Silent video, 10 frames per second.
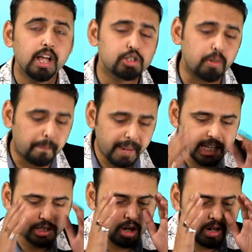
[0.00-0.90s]
So
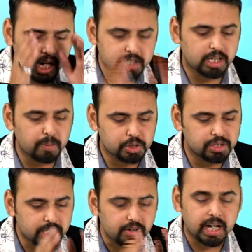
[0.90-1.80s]
based on
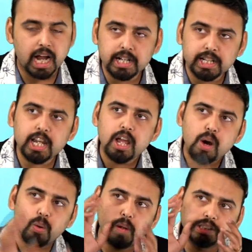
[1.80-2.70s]
assumptions and reality,
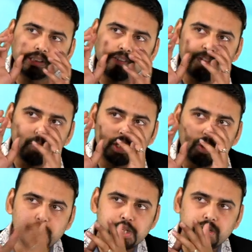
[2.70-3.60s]
what's the future
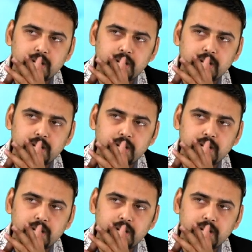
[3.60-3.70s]
vision?